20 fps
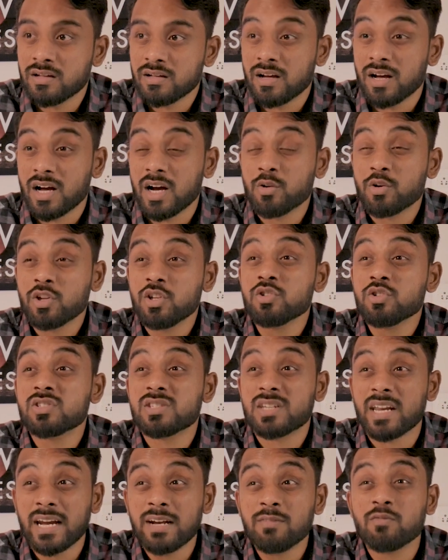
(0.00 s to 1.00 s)
How can you
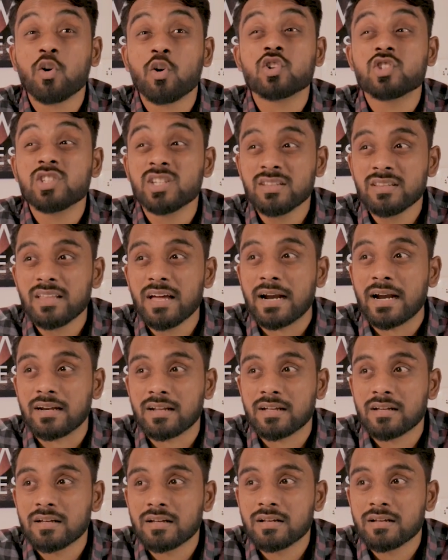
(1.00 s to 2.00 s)
stand watching
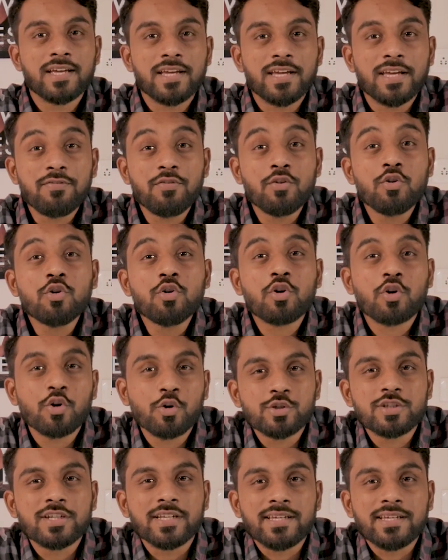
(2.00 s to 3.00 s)
that? If you look
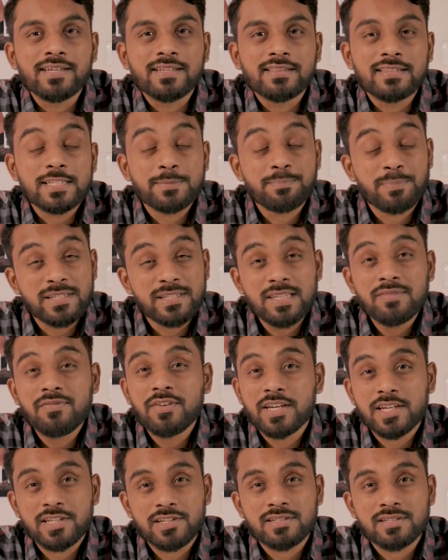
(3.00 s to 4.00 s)
closely, the
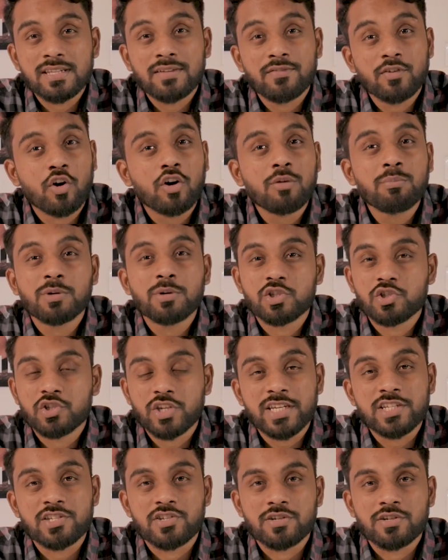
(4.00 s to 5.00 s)
specifications have not much
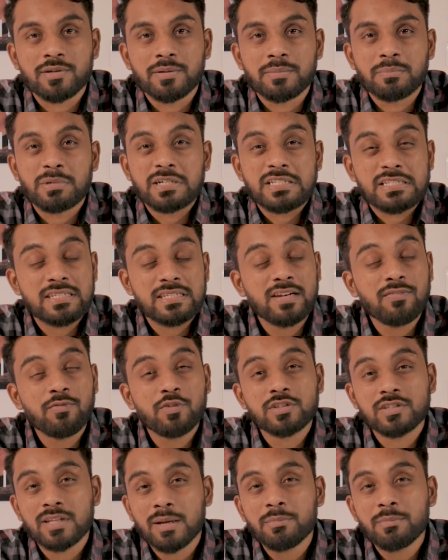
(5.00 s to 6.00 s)
changed, but still
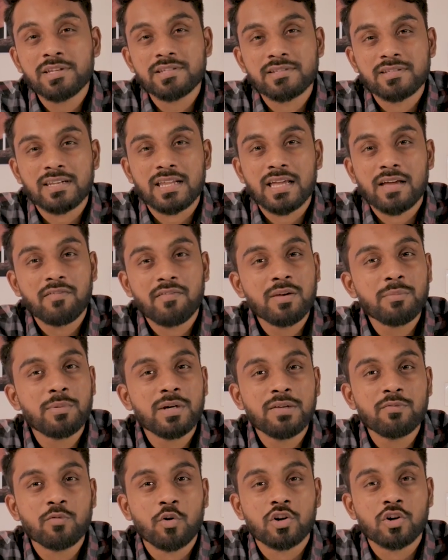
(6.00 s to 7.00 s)
for some reason
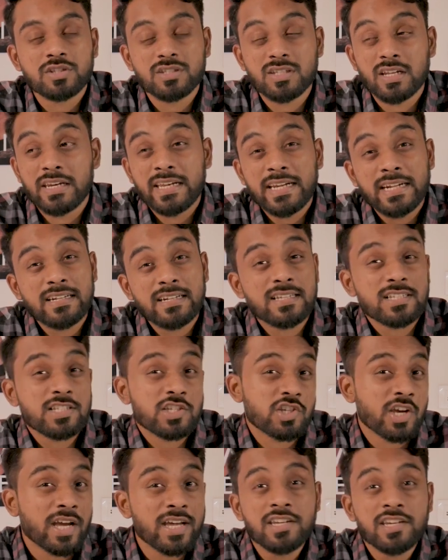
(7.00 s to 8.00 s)
everybody wants the
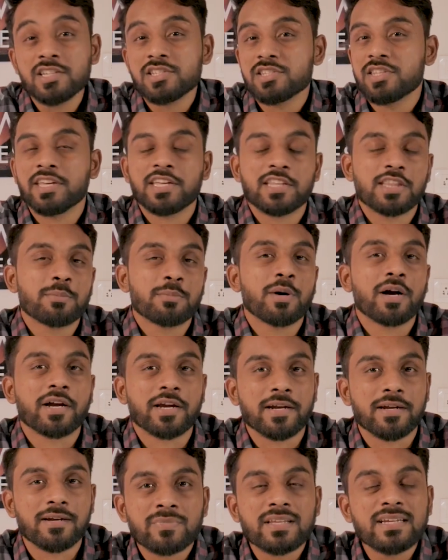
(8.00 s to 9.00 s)
latest, shiniest thing in the
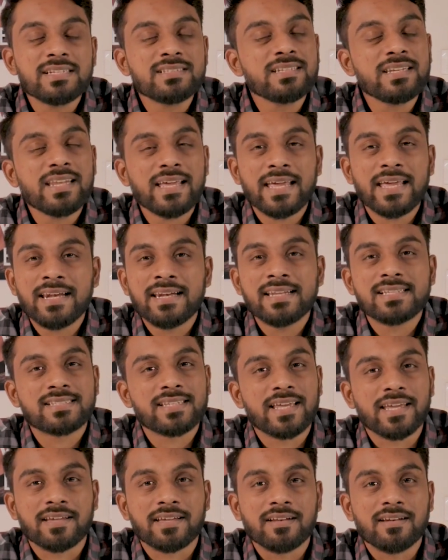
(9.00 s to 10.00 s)
market. It's an endless
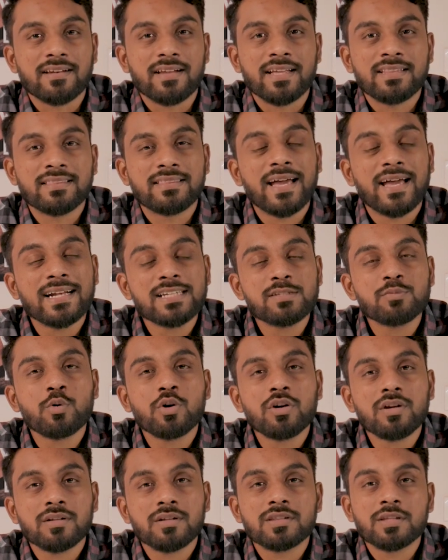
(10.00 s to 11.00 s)
cycle, and that's
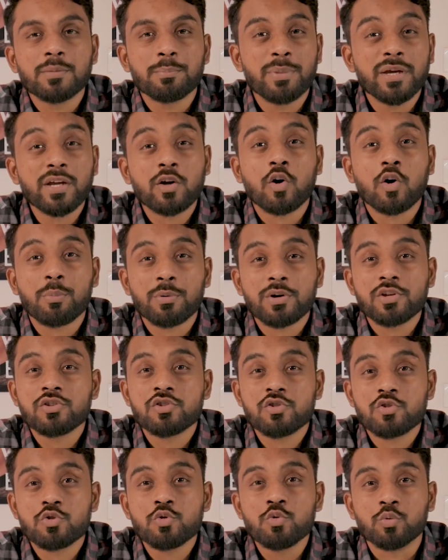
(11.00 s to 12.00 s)
what the big
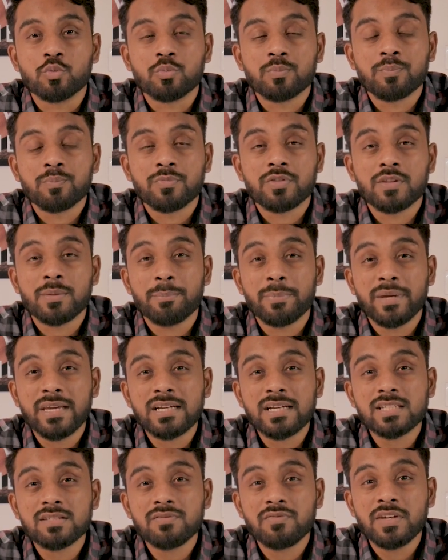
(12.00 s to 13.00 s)
corporations do. They
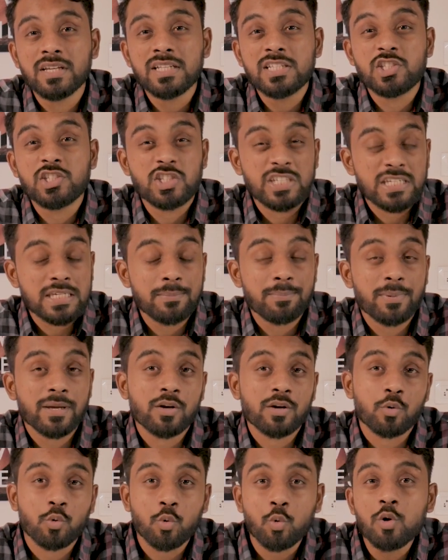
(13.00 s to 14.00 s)
make us feel cheap
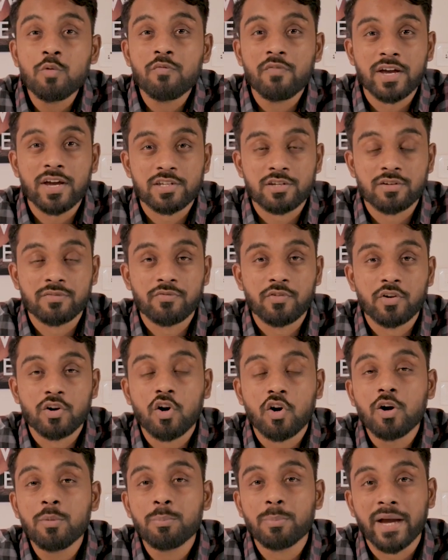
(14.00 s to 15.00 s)
and old-fashioned for
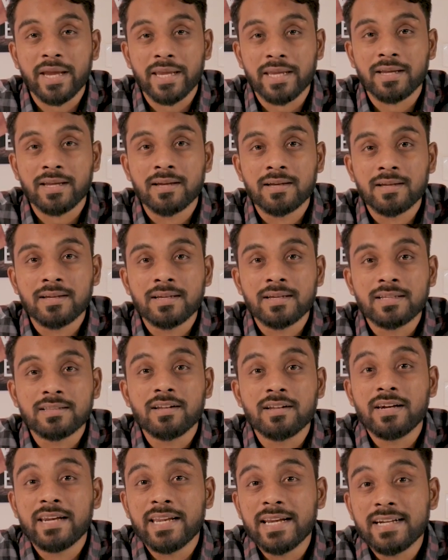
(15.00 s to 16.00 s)
not buying
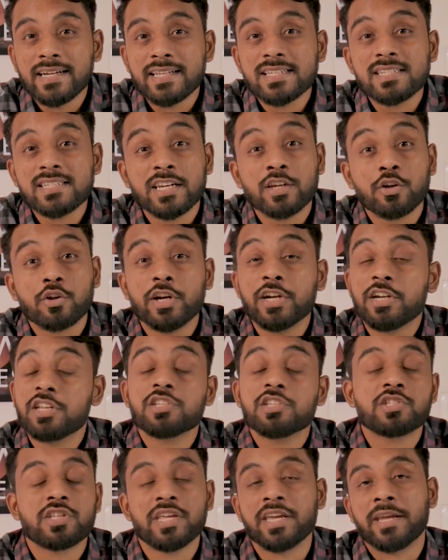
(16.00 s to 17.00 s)
the latest and
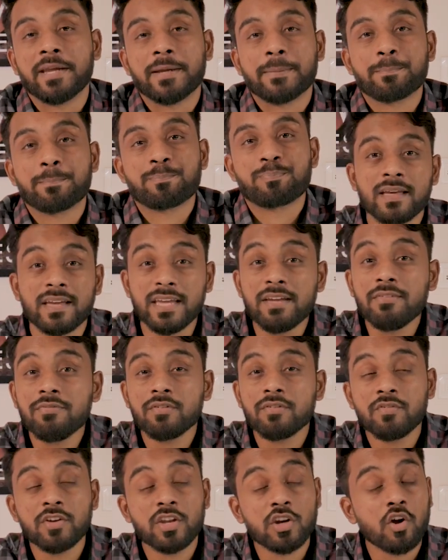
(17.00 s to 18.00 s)
greatest thing
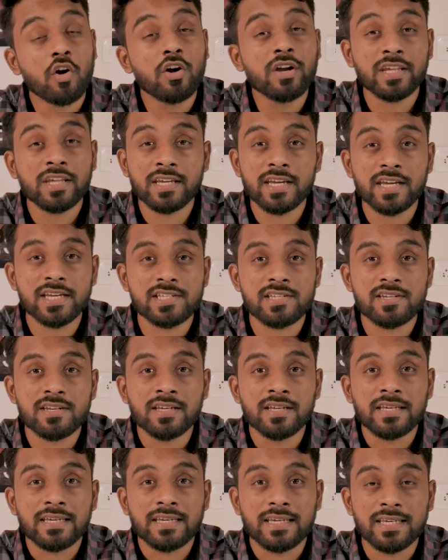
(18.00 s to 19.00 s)
if we're not engaged
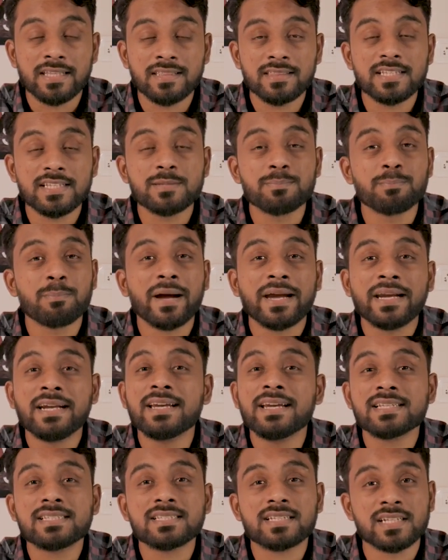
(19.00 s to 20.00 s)
in this
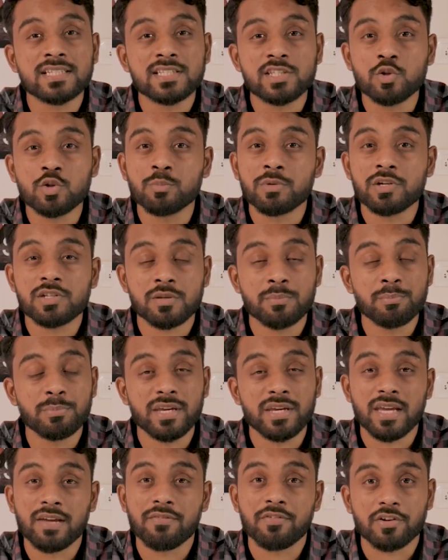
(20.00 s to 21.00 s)
mindless consumerism
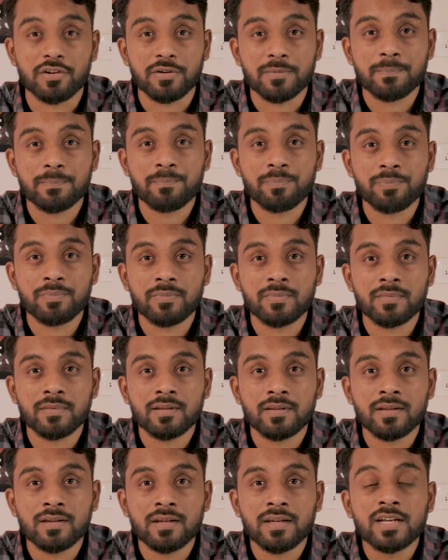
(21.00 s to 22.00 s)
behavior.
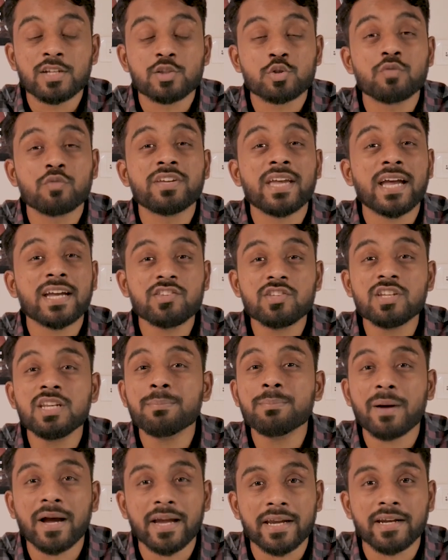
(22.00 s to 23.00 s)
So we
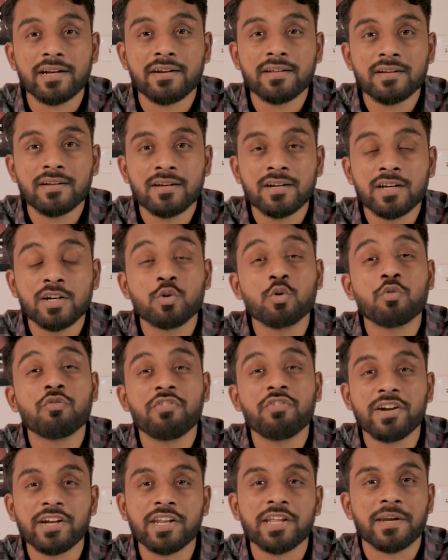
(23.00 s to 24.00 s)
actually buy it to
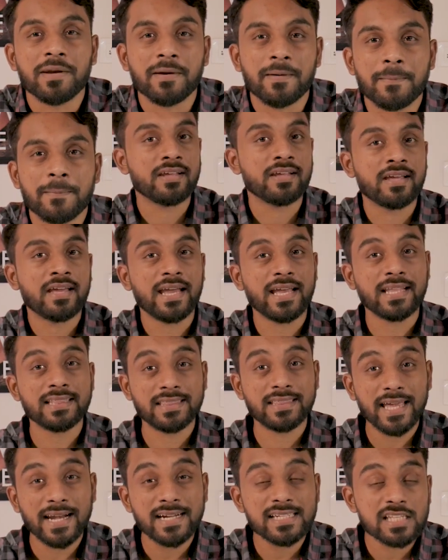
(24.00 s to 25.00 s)
fit in.
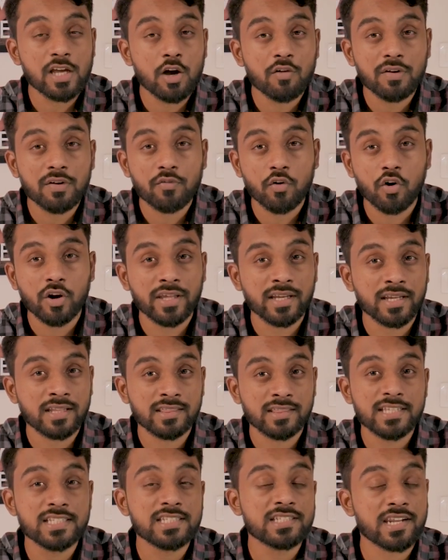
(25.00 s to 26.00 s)
And that's how we're falling
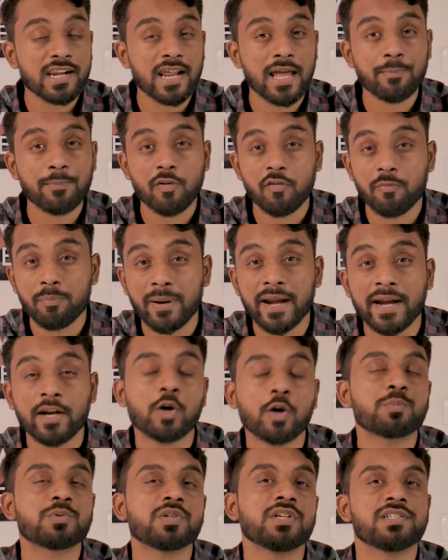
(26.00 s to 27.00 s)
in this trap of
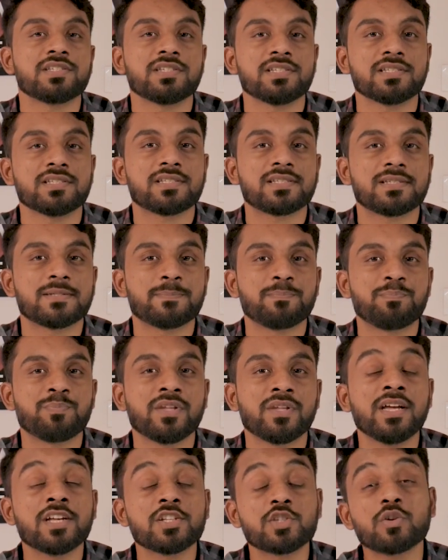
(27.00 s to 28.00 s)
planned obsolescence.
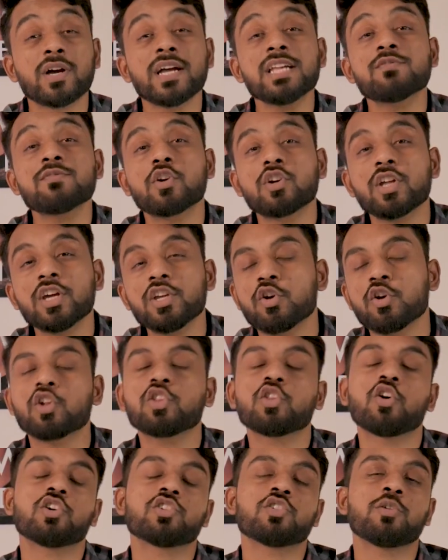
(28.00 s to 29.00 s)
So guys, what are
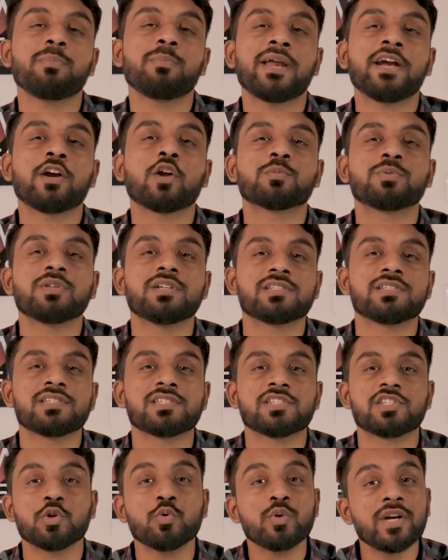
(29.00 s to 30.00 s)
your thoughts on planned
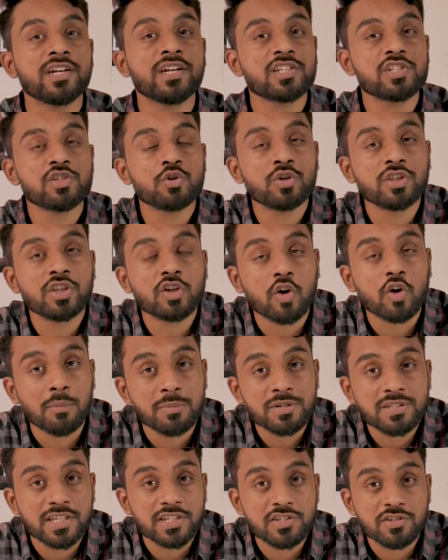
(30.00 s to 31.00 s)
obsolescence? Do let us know in the
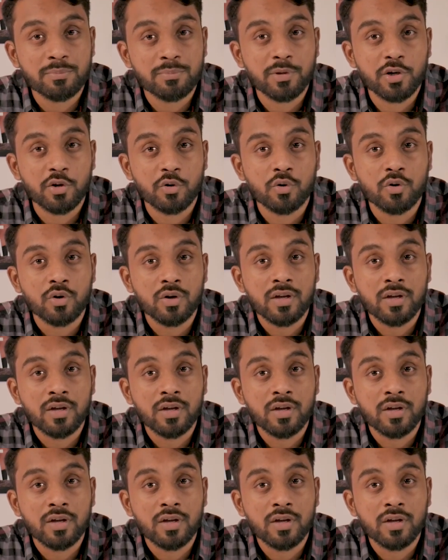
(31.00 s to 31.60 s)
comment section below